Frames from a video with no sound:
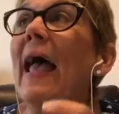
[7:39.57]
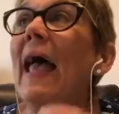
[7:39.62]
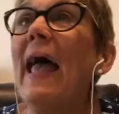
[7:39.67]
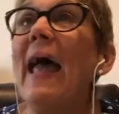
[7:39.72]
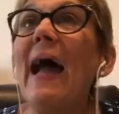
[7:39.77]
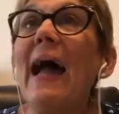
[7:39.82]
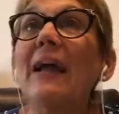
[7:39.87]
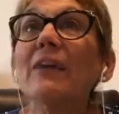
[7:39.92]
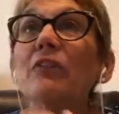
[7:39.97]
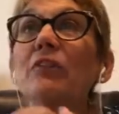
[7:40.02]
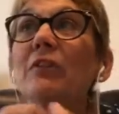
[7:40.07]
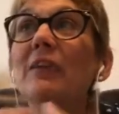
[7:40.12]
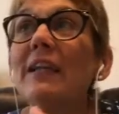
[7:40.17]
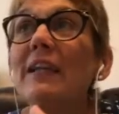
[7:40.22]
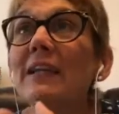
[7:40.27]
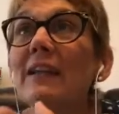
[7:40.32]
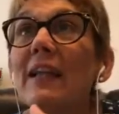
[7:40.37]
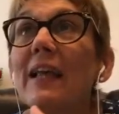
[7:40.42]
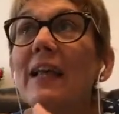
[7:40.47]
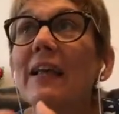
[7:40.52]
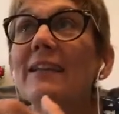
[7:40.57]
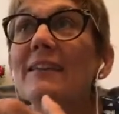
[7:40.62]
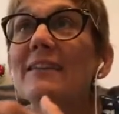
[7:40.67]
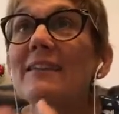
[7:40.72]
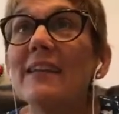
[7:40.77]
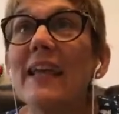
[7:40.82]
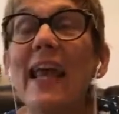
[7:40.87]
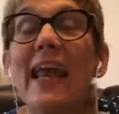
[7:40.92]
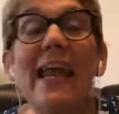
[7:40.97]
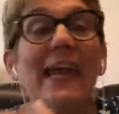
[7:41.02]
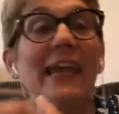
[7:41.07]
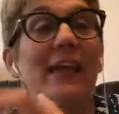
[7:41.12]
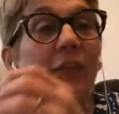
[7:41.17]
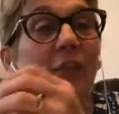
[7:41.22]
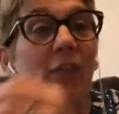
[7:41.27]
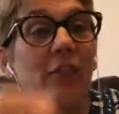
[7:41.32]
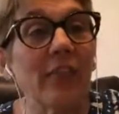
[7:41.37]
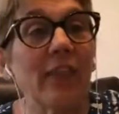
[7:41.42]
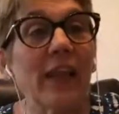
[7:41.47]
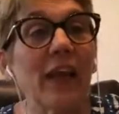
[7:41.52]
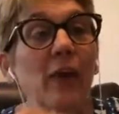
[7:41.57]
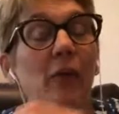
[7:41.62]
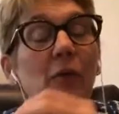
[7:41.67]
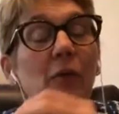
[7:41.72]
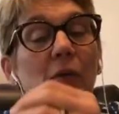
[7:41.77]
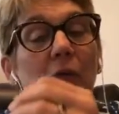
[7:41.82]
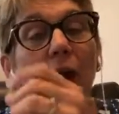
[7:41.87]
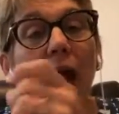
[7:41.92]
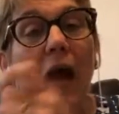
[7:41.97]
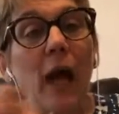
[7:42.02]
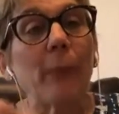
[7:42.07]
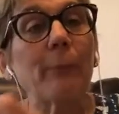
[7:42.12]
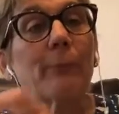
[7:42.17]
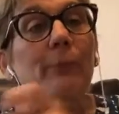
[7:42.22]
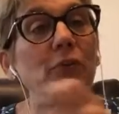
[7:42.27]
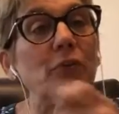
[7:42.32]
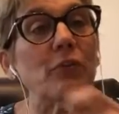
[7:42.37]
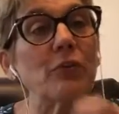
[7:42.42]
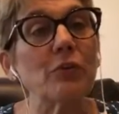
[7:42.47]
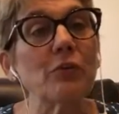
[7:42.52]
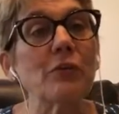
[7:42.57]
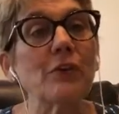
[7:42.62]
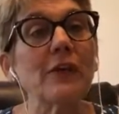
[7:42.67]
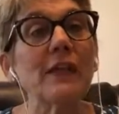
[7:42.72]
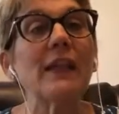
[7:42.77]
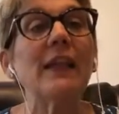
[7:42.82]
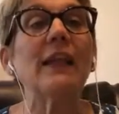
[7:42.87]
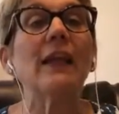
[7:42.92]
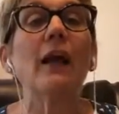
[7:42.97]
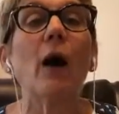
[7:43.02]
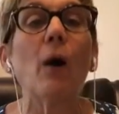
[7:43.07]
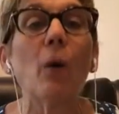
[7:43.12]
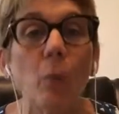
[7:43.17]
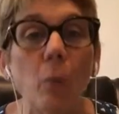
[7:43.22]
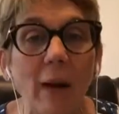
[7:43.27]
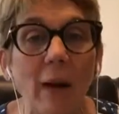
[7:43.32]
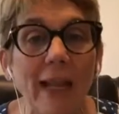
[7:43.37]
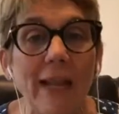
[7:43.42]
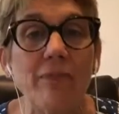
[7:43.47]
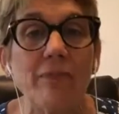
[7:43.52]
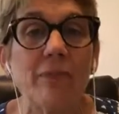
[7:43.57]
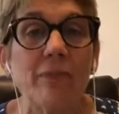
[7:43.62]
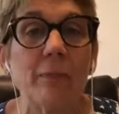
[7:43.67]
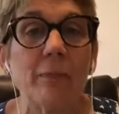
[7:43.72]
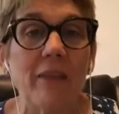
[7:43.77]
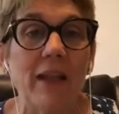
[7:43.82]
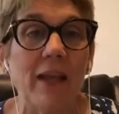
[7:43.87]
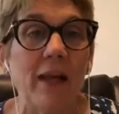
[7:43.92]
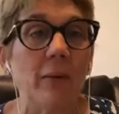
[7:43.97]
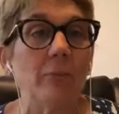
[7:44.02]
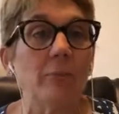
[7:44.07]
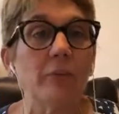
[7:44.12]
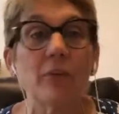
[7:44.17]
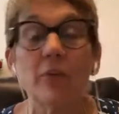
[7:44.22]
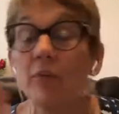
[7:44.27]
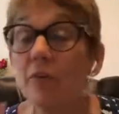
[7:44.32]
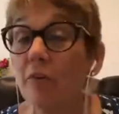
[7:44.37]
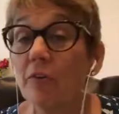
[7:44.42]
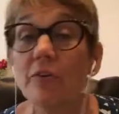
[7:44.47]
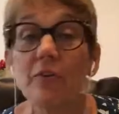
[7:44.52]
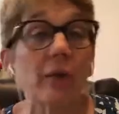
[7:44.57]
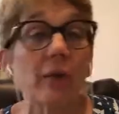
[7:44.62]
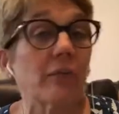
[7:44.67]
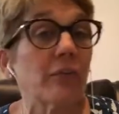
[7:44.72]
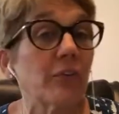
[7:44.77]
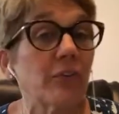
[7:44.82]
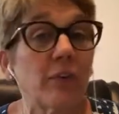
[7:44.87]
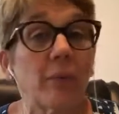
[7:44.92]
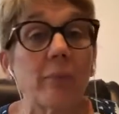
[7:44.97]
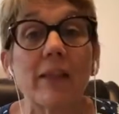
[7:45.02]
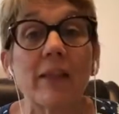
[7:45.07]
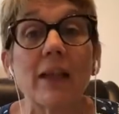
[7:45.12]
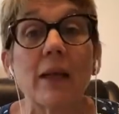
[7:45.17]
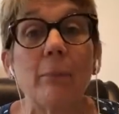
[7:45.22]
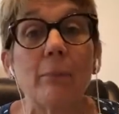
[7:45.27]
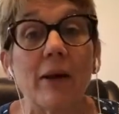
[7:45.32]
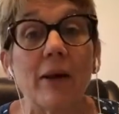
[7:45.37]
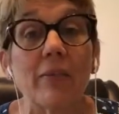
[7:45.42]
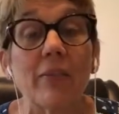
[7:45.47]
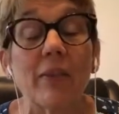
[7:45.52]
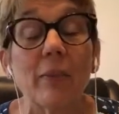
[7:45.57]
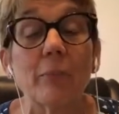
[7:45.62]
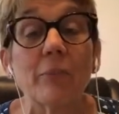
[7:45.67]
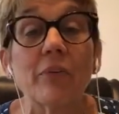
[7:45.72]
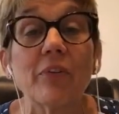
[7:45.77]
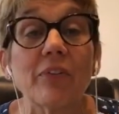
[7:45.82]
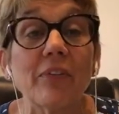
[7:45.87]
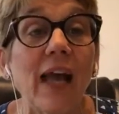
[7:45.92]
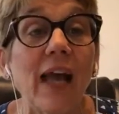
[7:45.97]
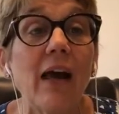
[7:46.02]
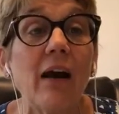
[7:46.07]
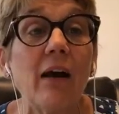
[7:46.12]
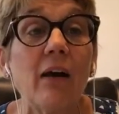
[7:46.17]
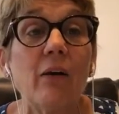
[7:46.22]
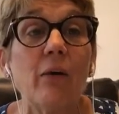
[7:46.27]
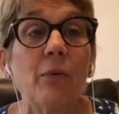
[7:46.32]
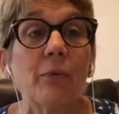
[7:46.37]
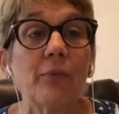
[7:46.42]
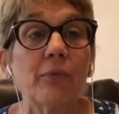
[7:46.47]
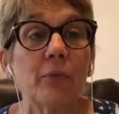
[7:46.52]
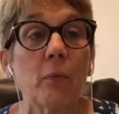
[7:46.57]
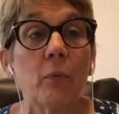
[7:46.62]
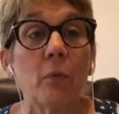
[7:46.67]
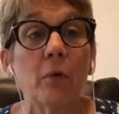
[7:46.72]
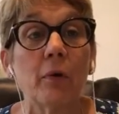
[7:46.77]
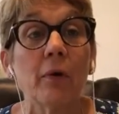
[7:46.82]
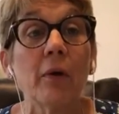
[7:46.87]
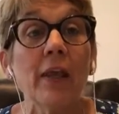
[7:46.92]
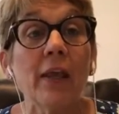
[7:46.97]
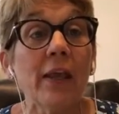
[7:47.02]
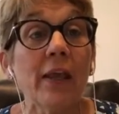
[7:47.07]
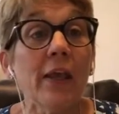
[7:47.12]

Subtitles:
Actually take their opportunity away from them to discover something about themselves or,